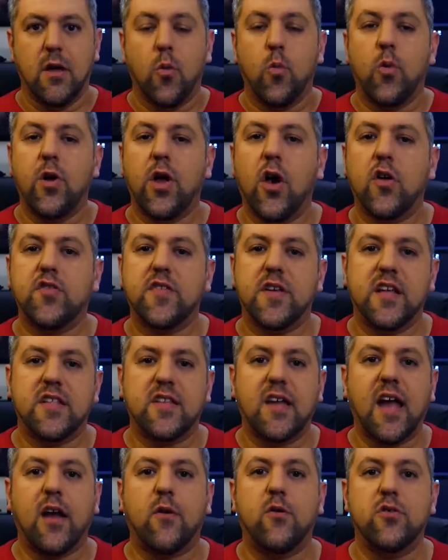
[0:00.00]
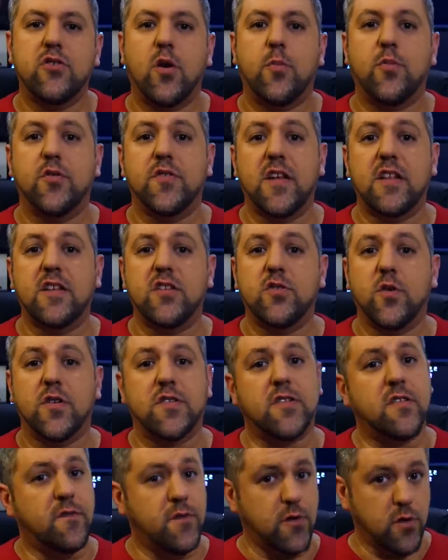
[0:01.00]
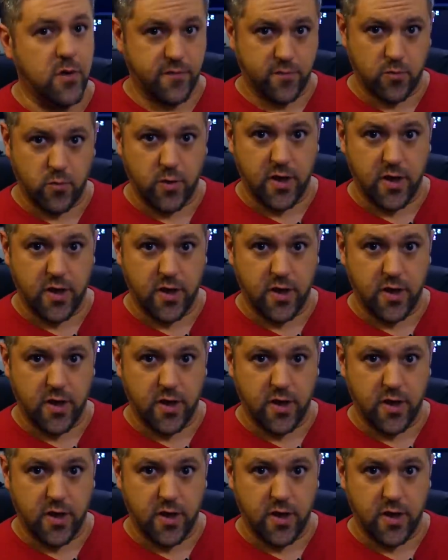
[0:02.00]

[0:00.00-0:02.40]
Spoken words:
We also get Taekwondo presented to us in a few different